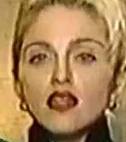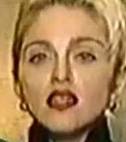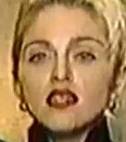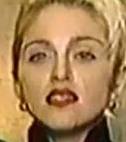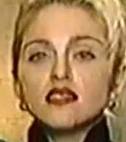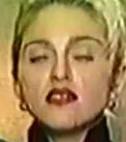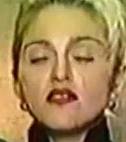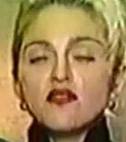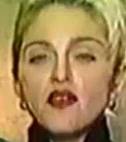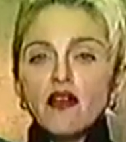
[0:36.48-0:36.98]
it's
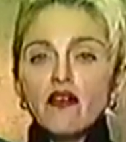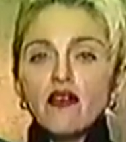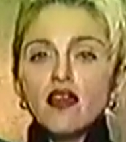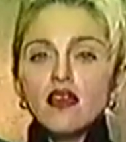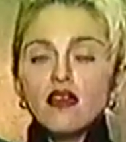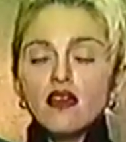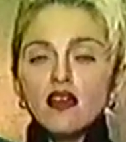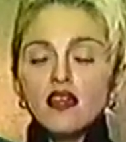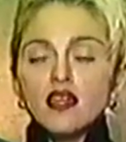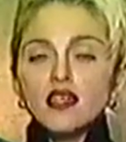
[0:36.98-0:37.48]
a
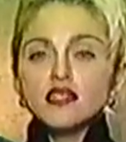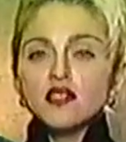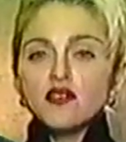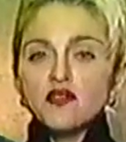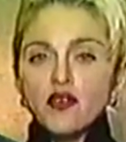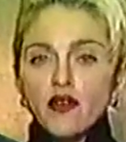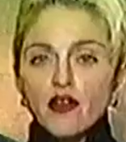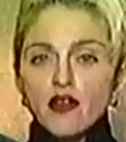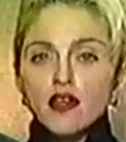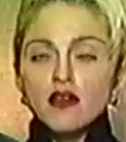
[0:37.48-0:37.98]

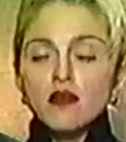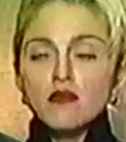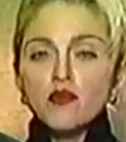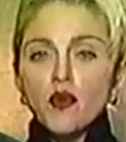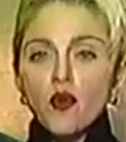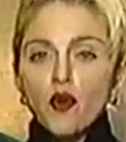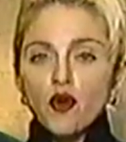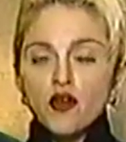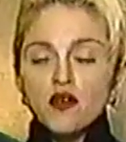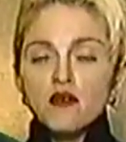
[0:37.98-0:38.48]
very
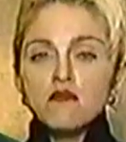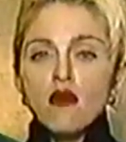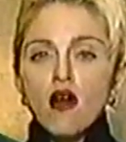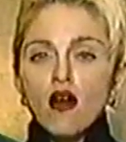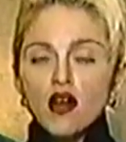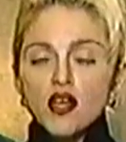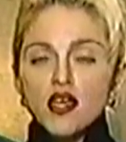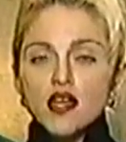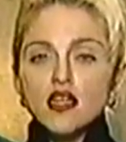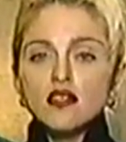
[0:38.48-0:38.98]
important
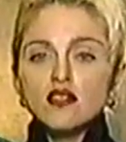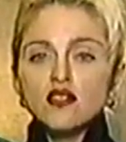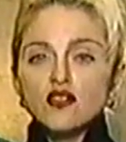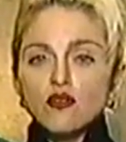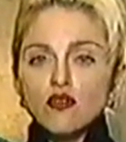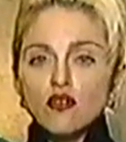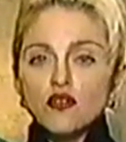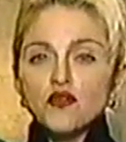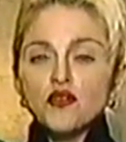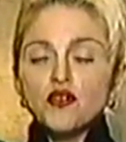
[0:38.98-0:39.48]
marketing
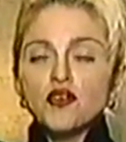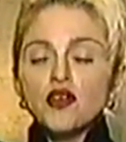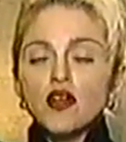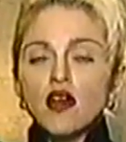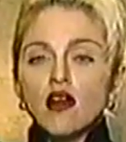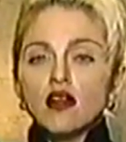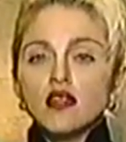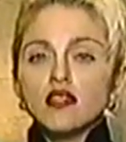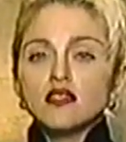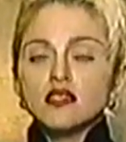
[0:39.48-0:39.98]
tool for an
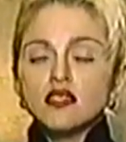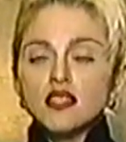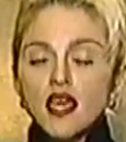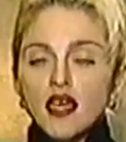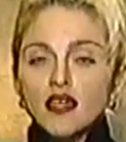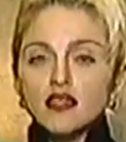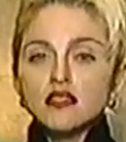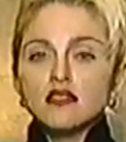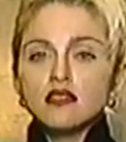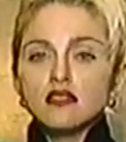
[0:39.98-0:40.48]
artist,
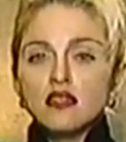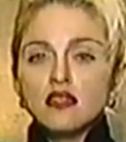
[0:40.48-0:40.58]
yes.